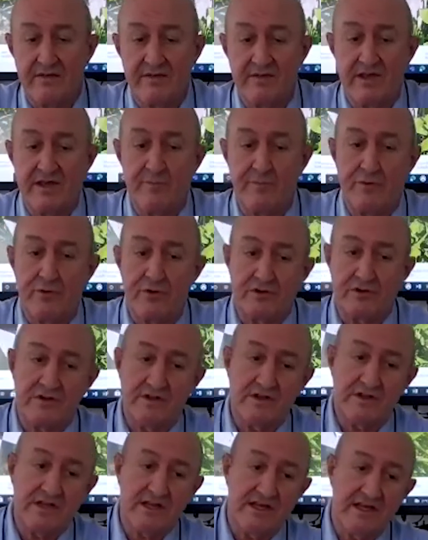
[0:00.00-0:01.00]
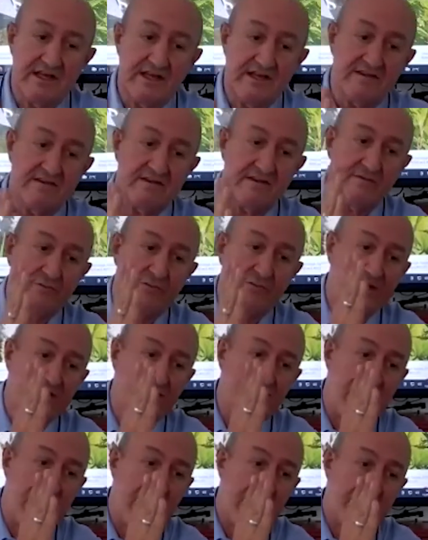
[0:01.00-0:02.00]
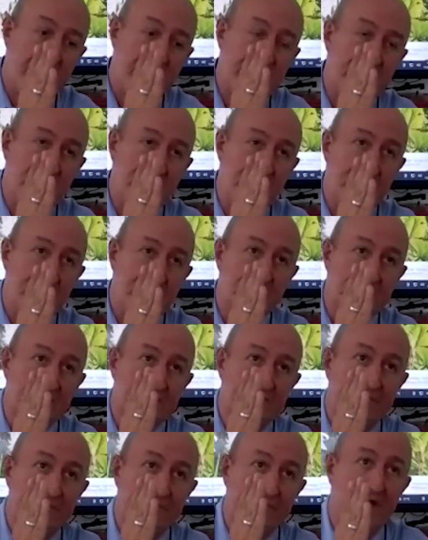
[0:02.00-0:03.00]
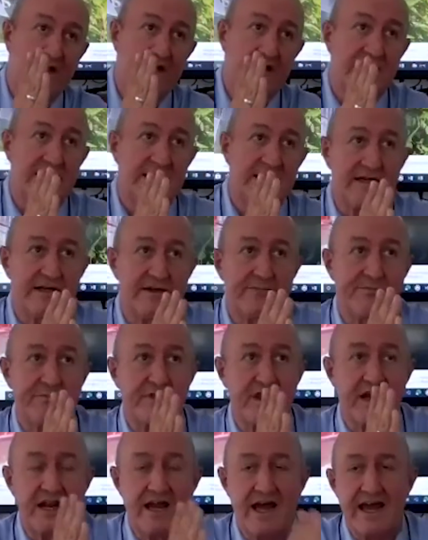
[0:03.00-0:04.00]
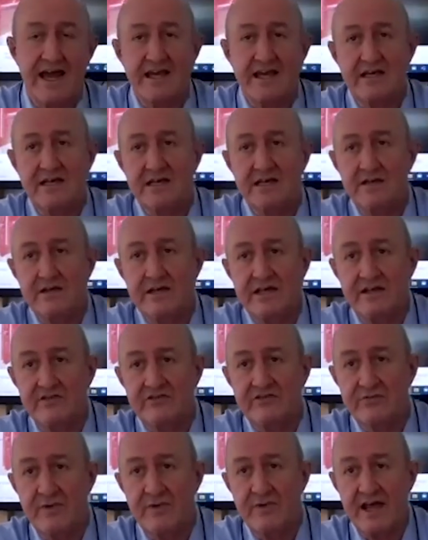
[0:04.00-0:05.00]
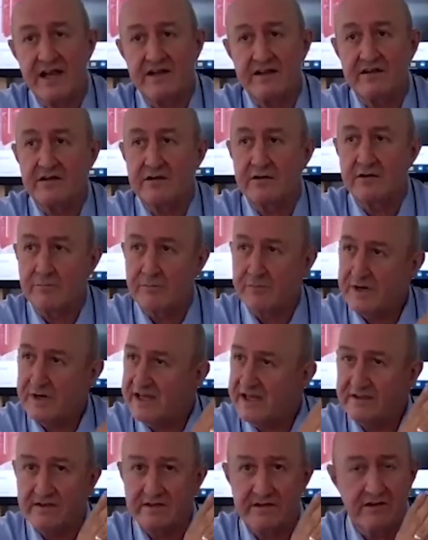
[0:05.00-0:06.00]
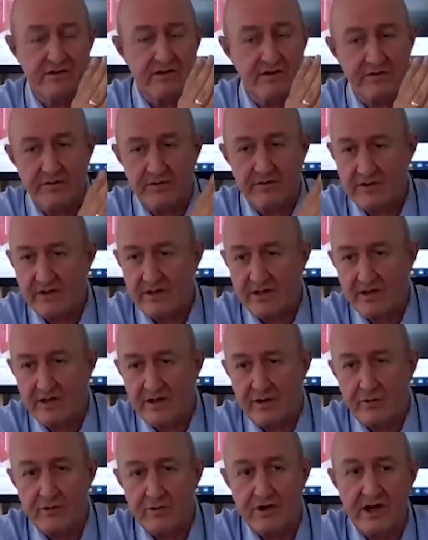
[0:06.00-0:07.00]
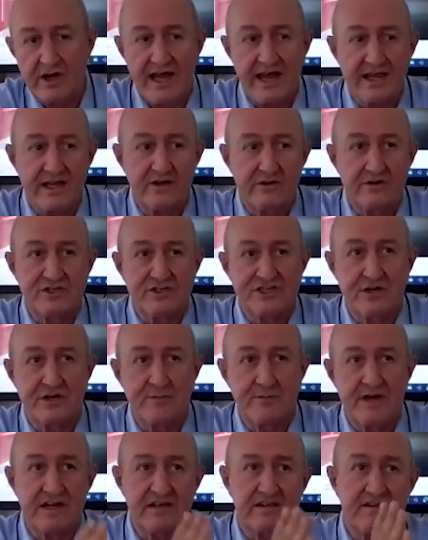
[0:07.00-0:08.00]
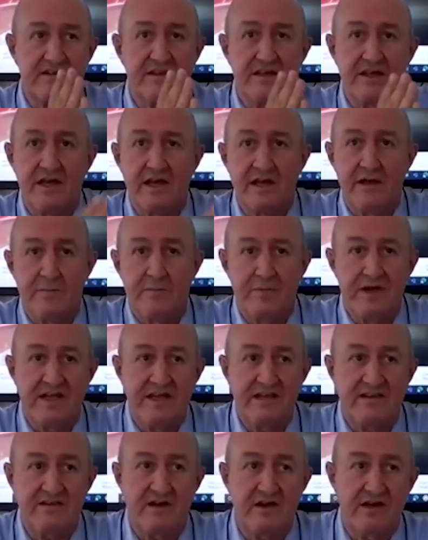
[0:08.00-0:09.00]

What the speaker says: Important is when you use a Leica instrument, please, or a Leica or Geomax, please